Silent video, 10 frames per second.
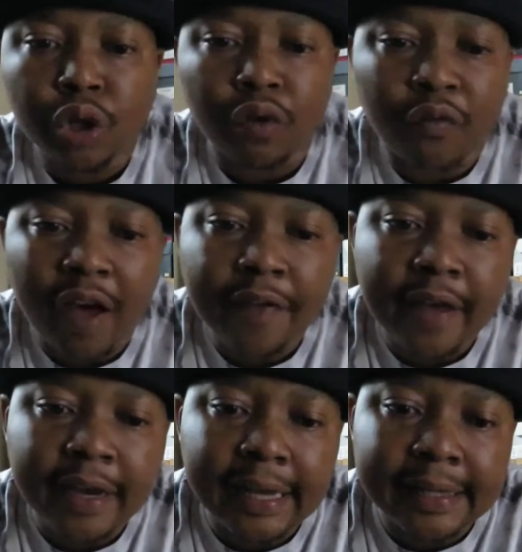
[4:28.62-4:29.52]
we find
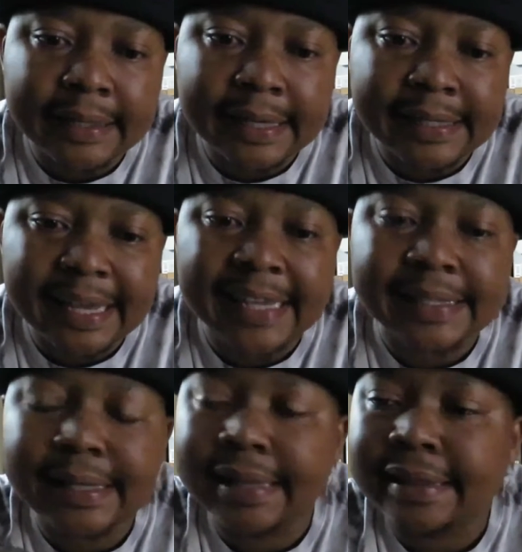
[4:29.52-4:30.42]
that it is a
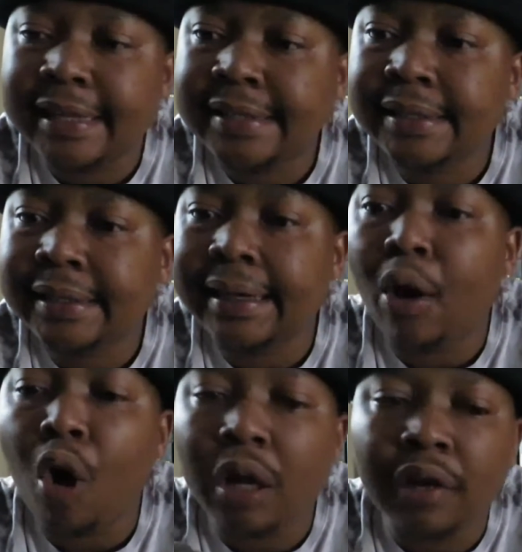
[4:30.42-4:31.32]
synthetic
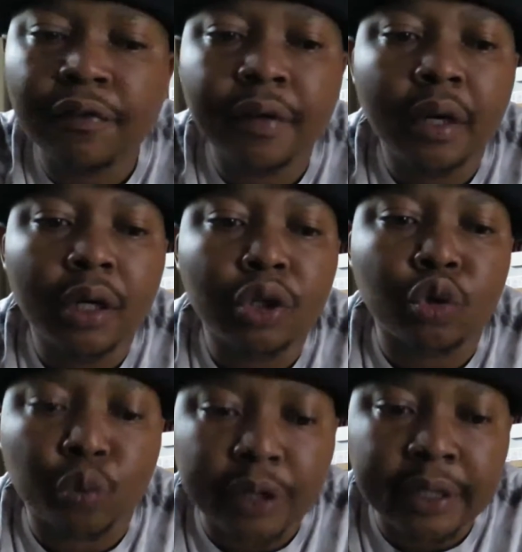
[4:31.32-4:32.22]
olive
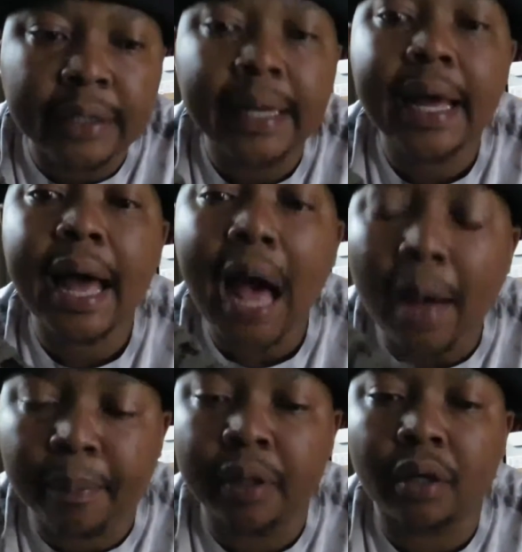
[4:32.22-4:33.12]
green
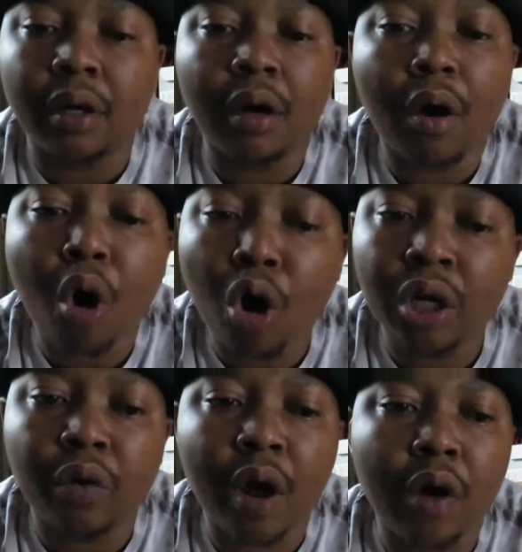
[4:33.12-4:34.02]
upper
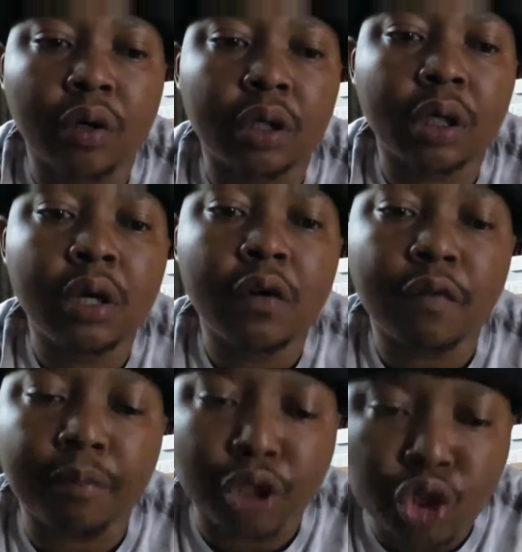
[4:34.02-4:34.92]
all around,
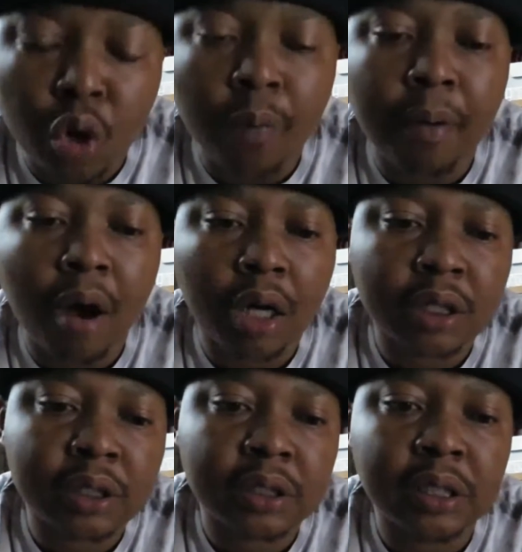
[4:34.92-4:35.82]
from the toe
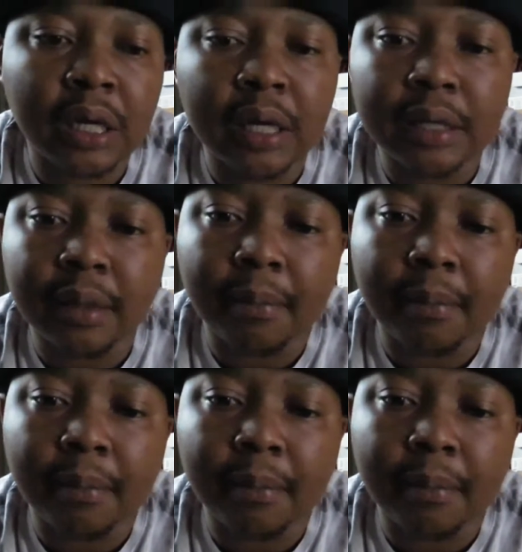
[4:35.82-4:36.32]
box, the